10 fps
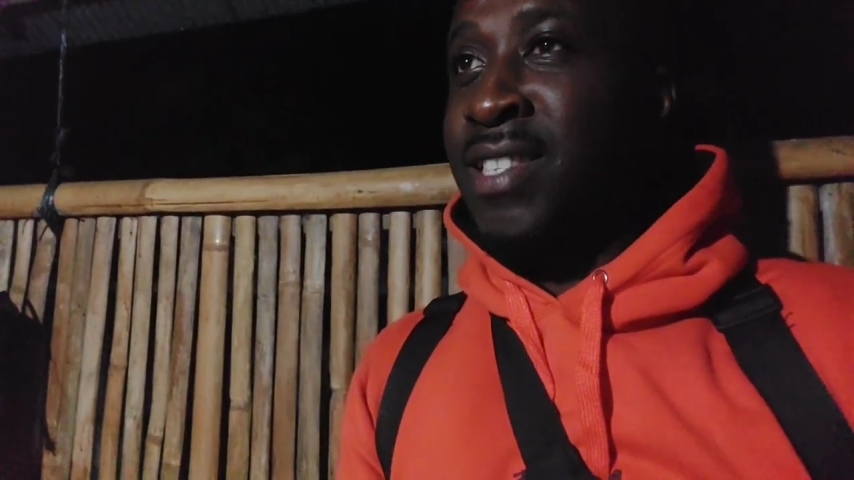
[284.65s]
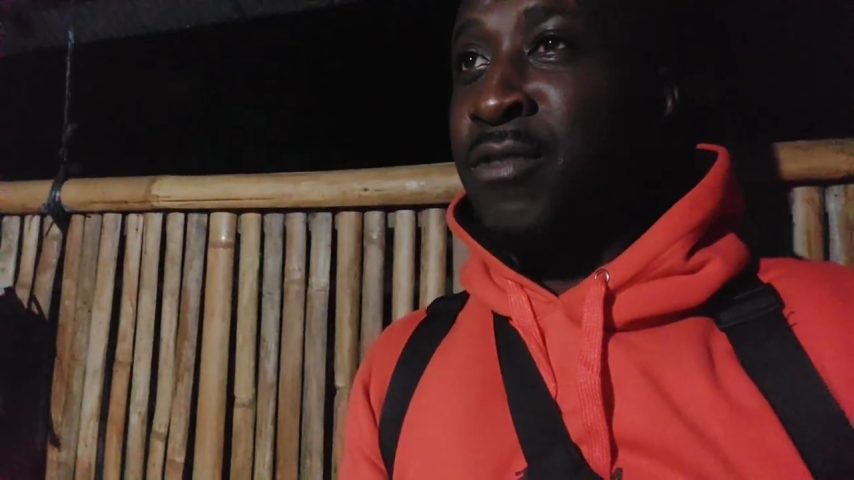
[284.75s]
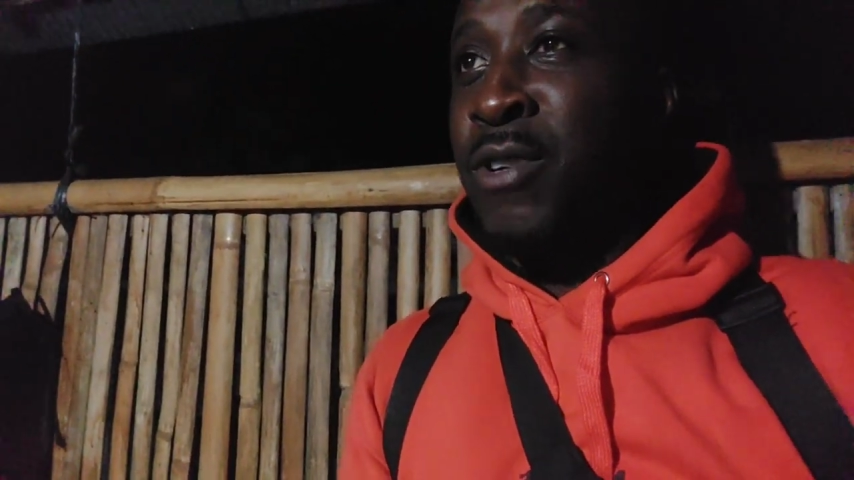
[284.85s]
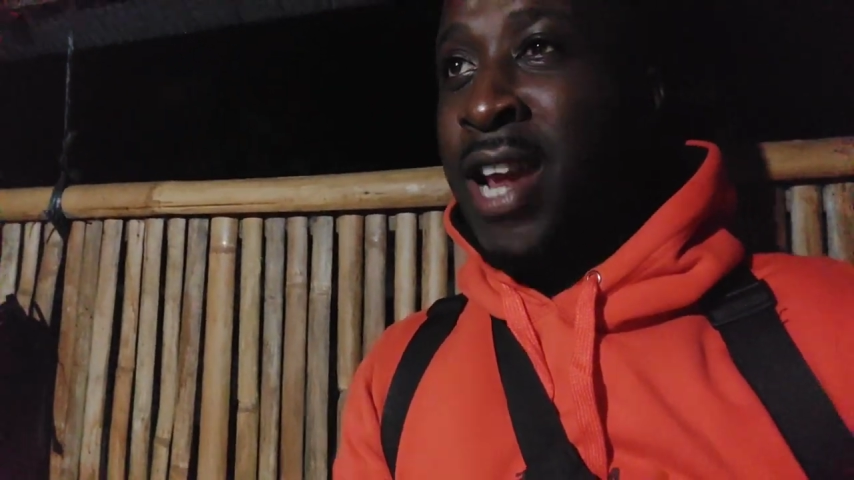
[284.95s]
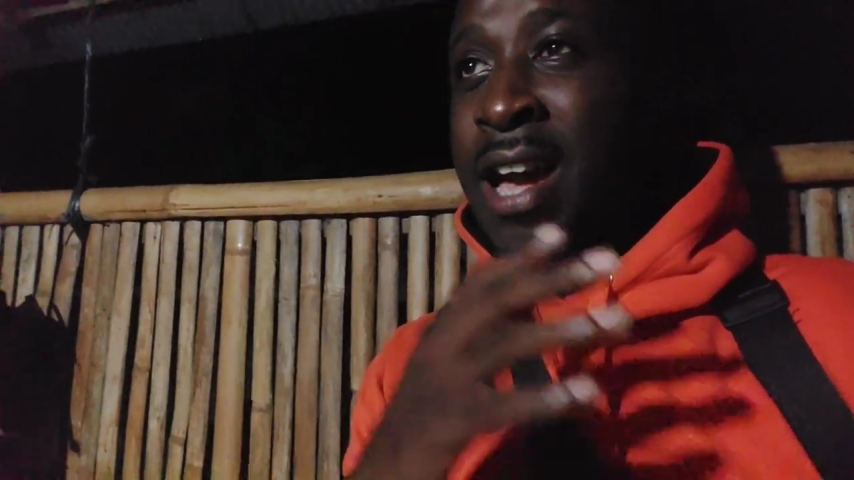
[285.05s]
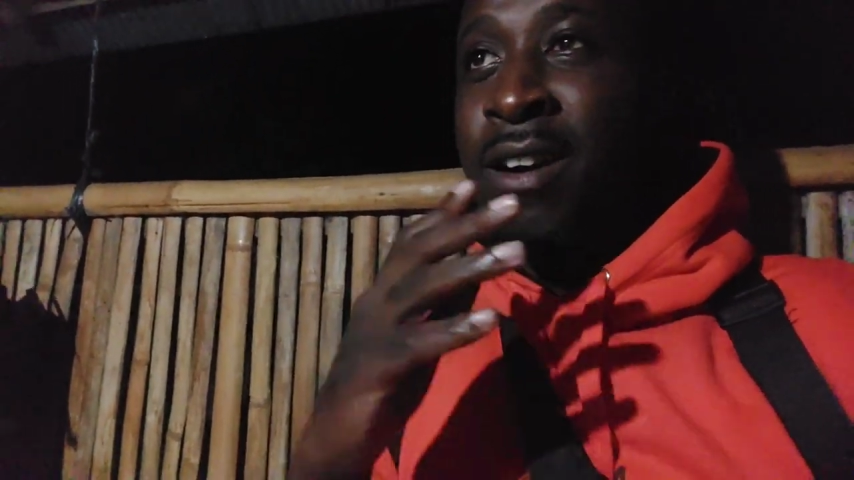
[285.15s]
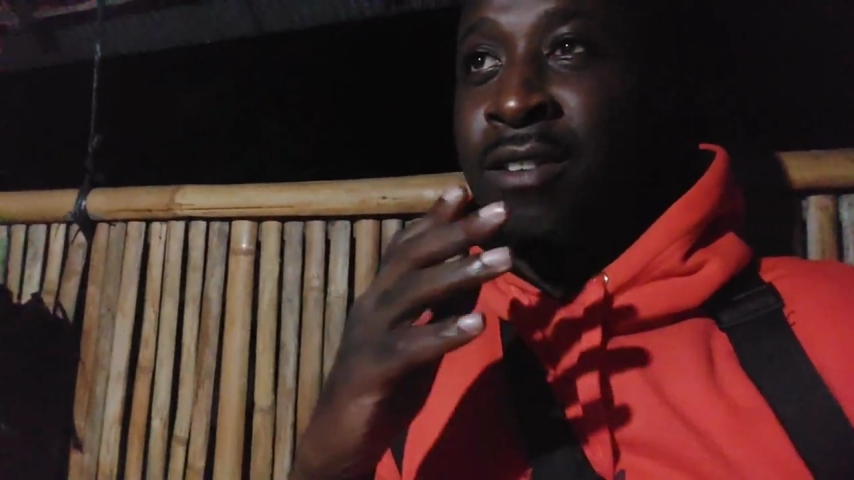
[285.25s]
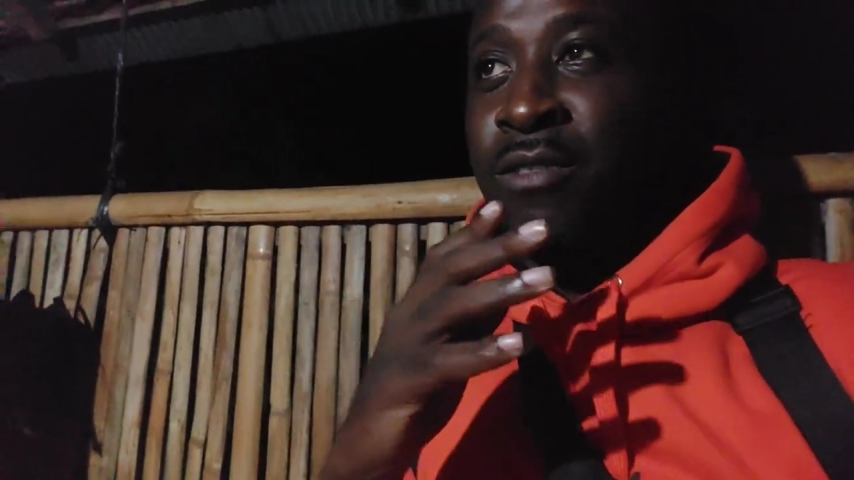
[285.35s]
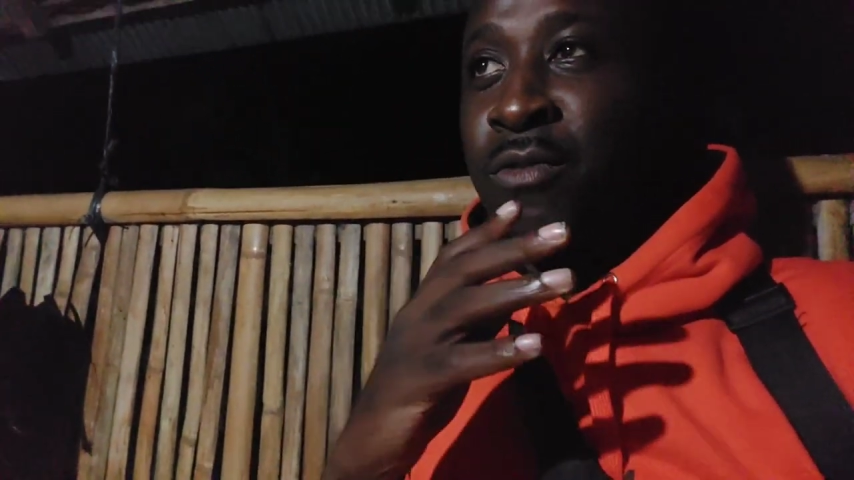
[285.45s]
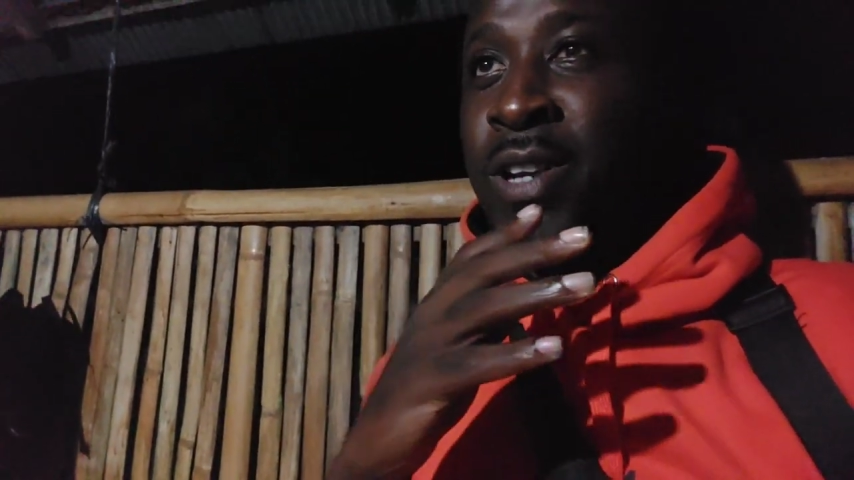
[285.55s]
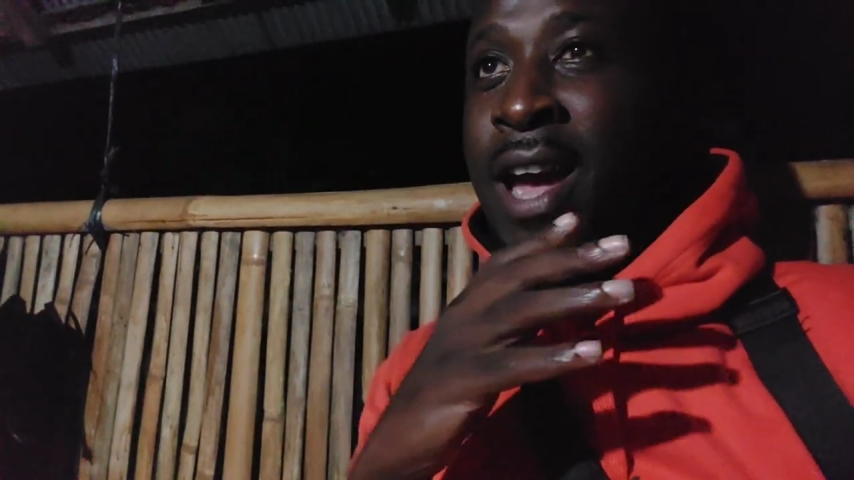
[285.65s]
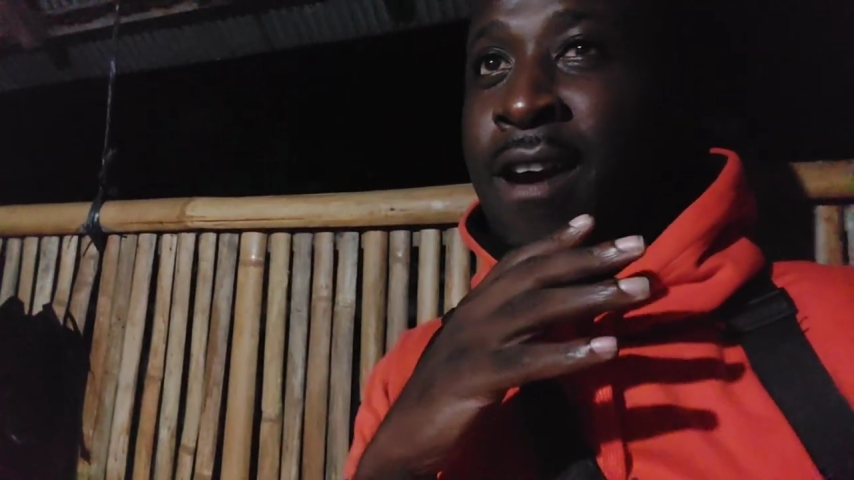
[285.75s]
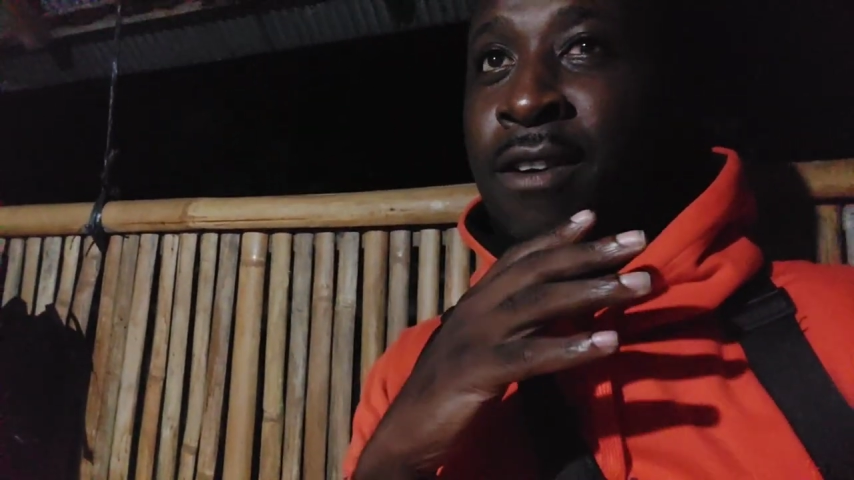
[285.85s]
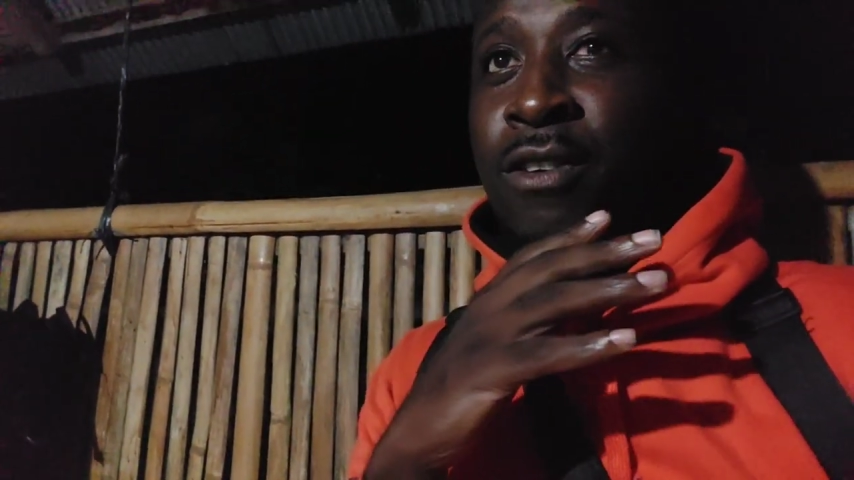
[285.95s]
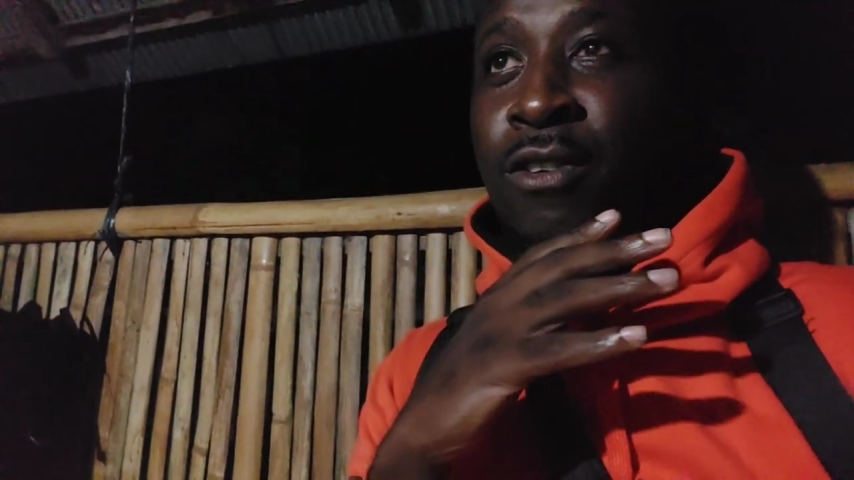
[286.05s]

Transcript: We're now we're now